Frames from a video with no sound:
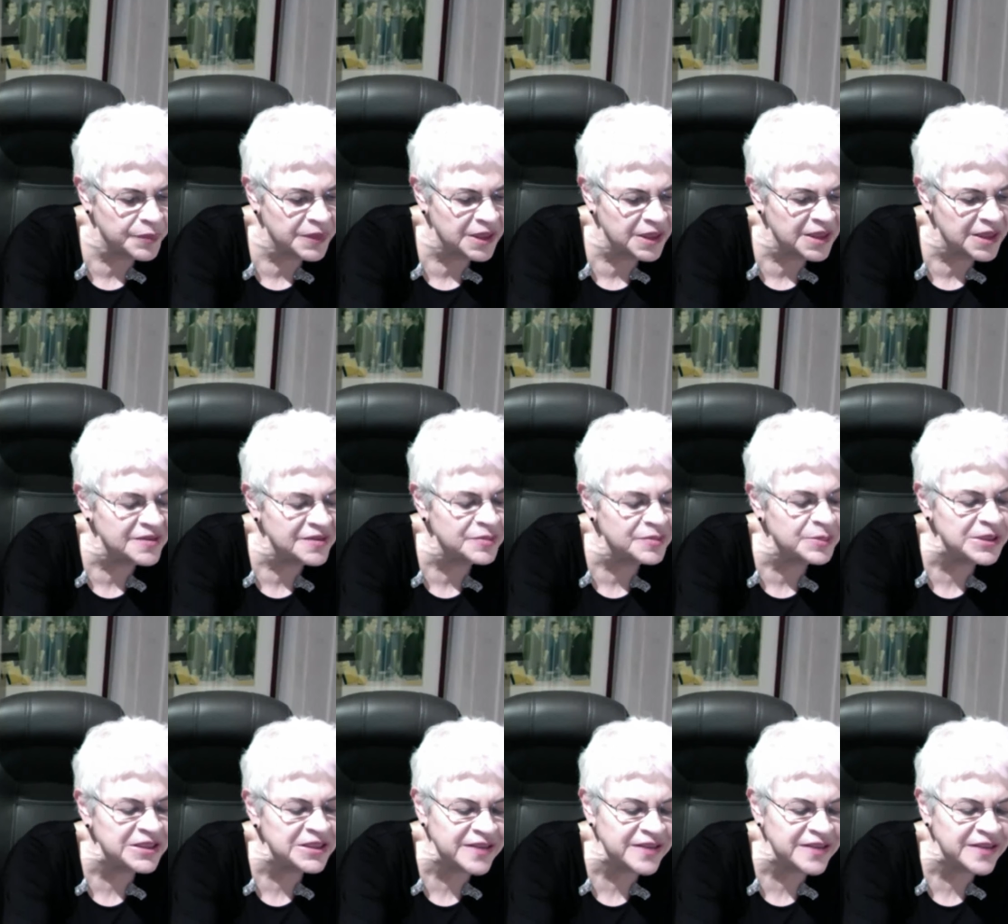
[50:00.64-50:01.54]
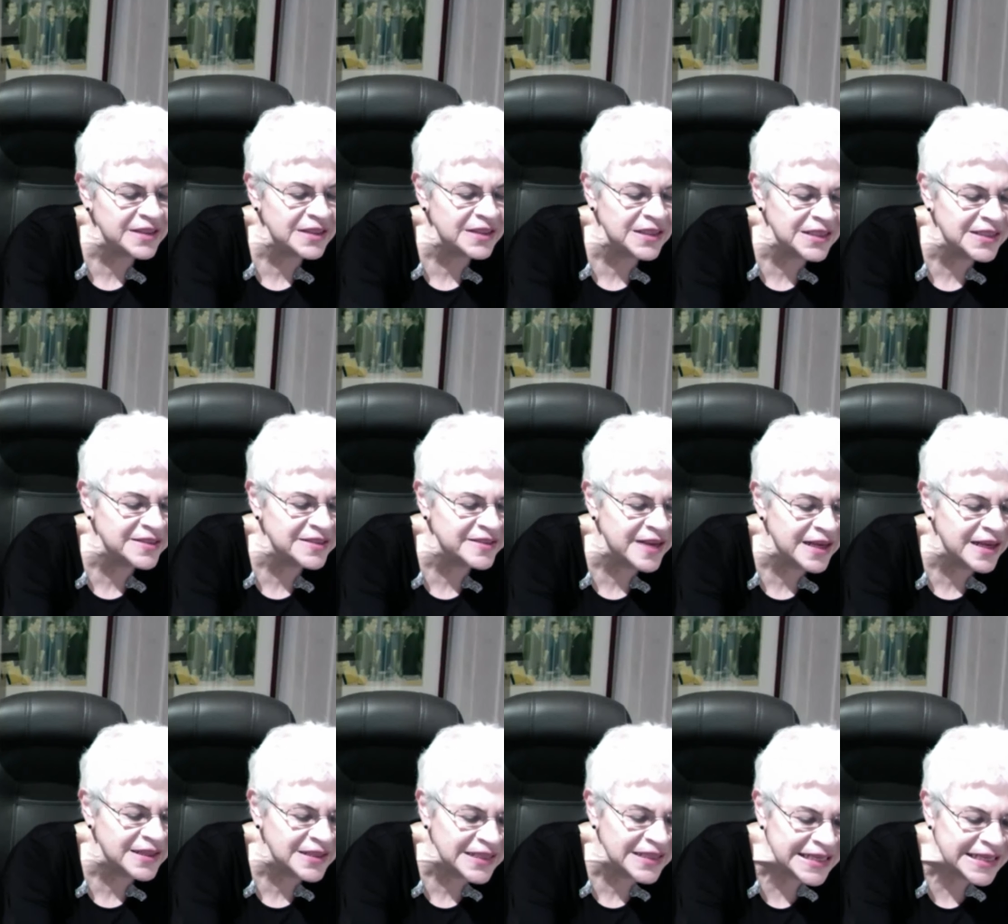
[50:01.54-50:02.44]
Yes, but it's L. He's
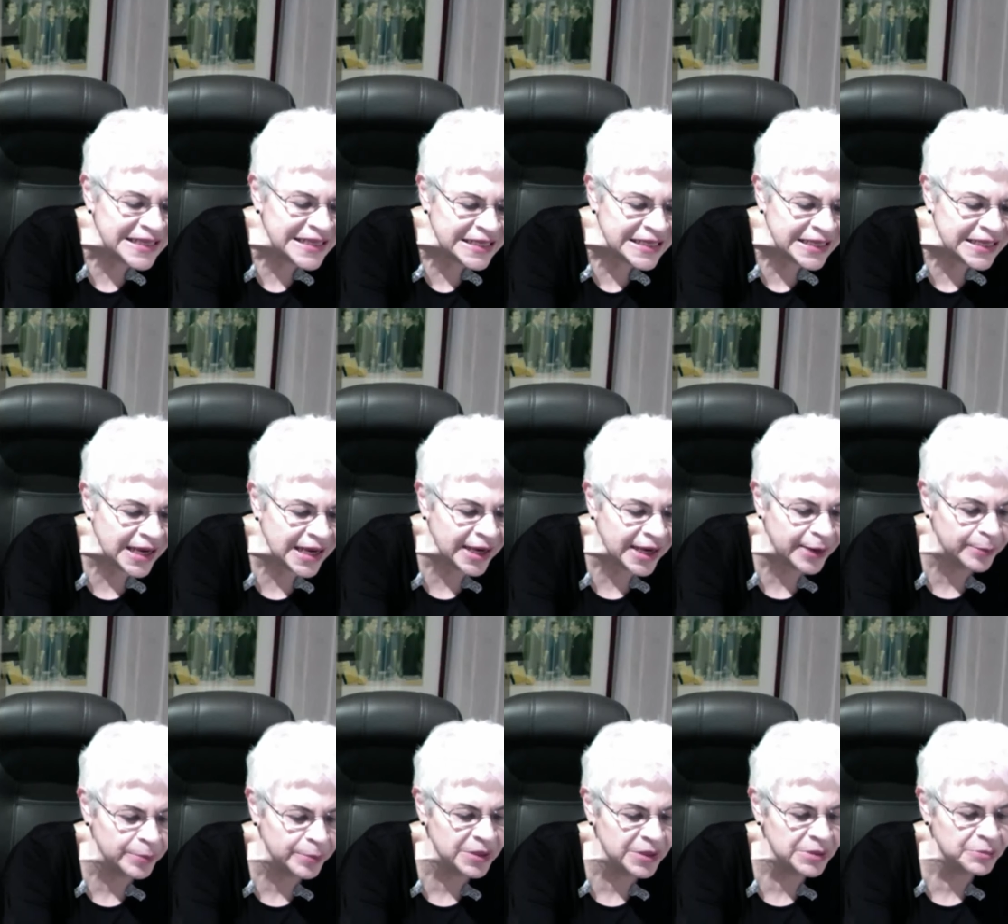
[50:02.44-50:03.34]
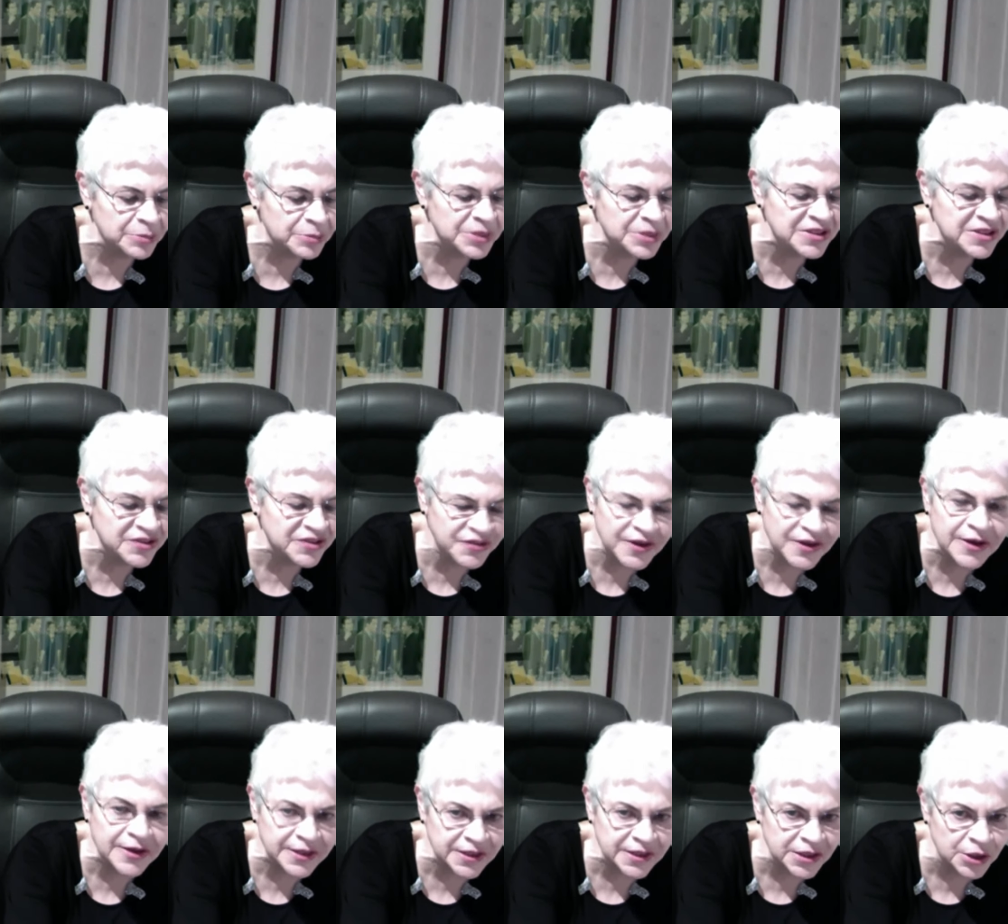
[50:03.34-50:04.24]
L E M, but it's
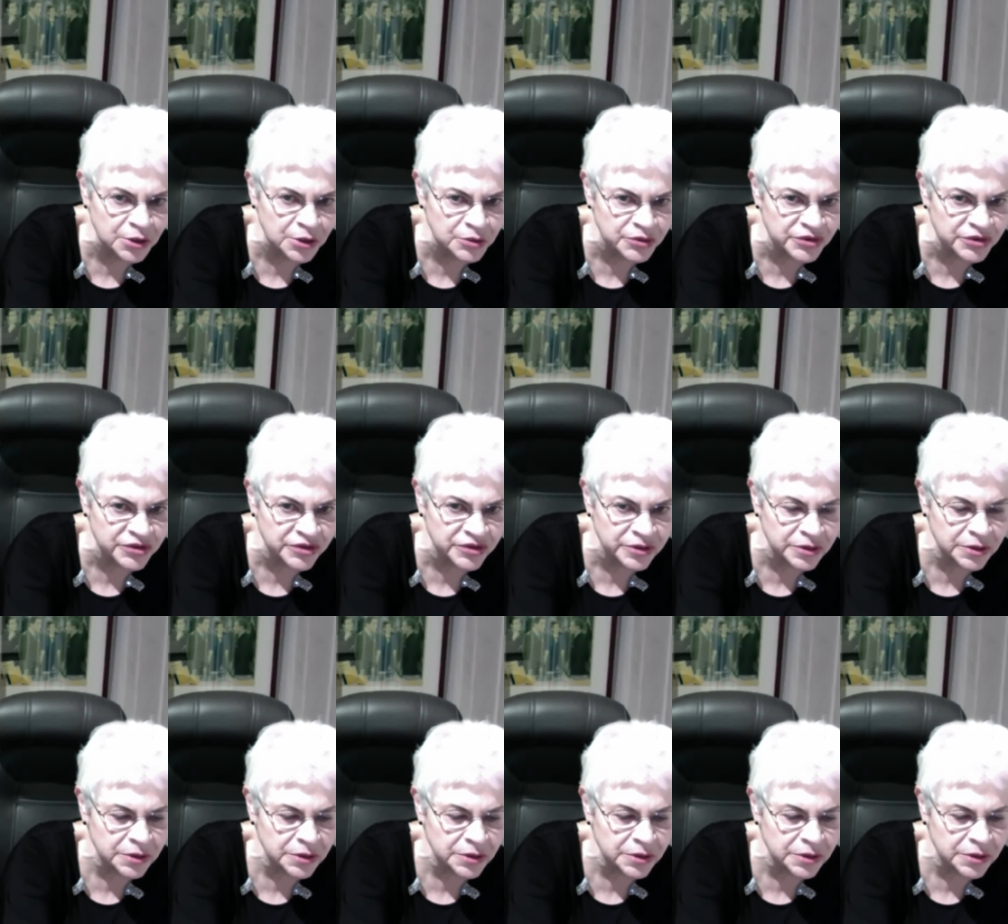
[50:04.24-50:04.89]
very close.